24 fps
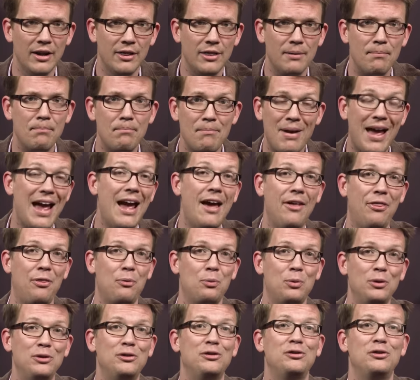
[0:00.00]
The math
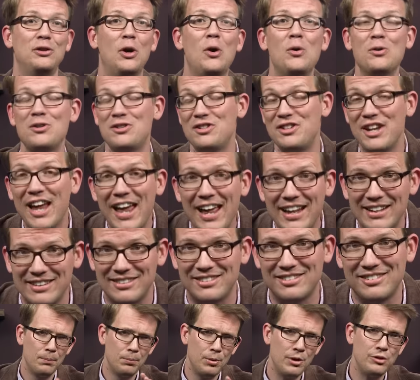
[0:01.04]
was so
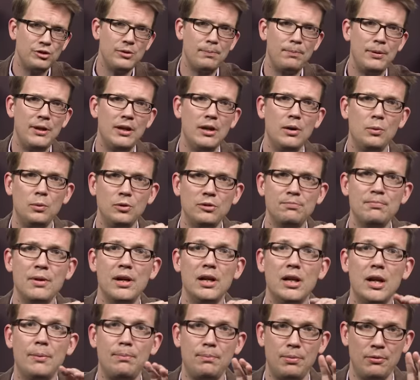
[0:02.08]
dense. Principia was
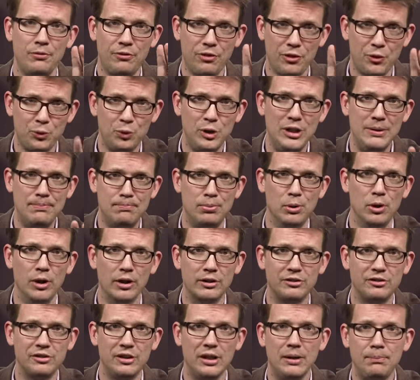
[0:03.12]
made up of 3
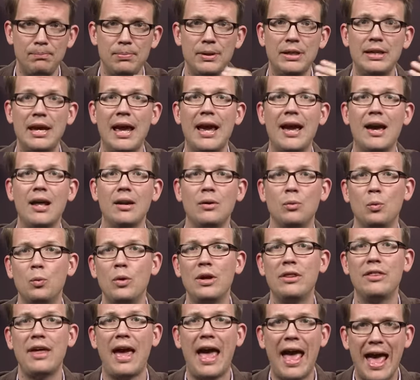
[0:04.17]
books. It began
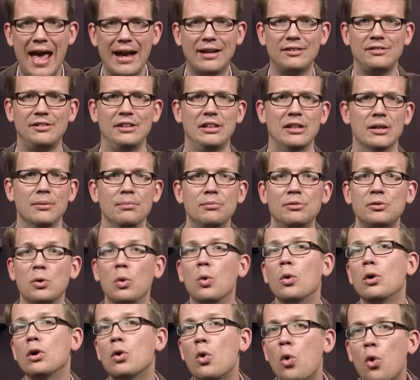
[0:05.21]
with axioms,
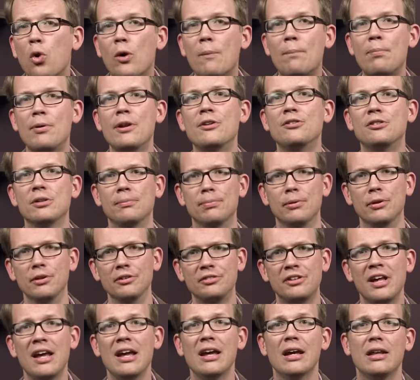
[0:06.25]
or core
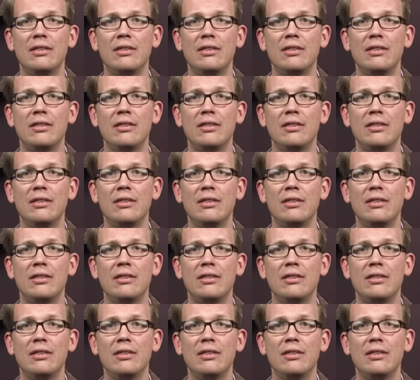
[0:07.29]
principles.